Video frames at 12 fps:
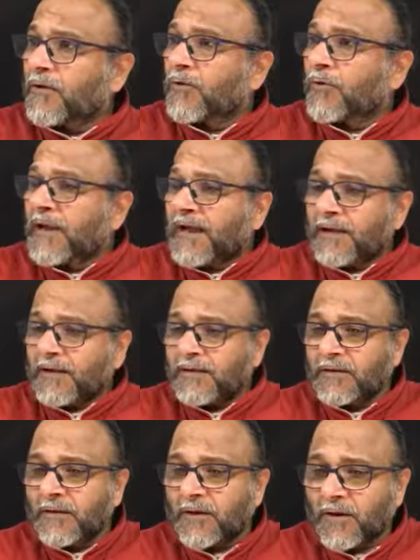you like
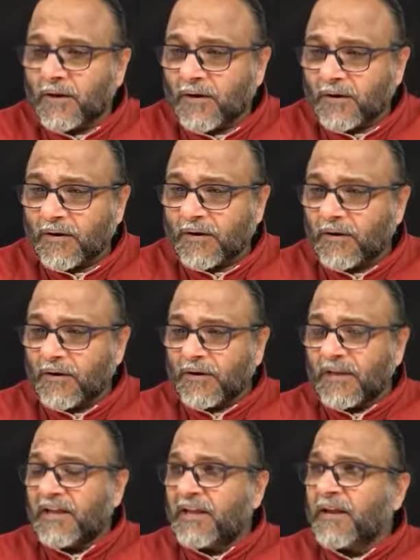the uh,
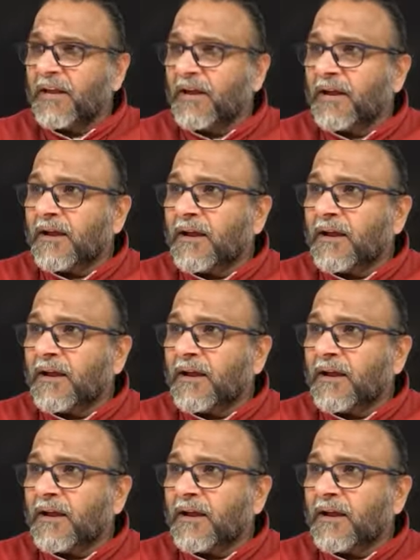tea,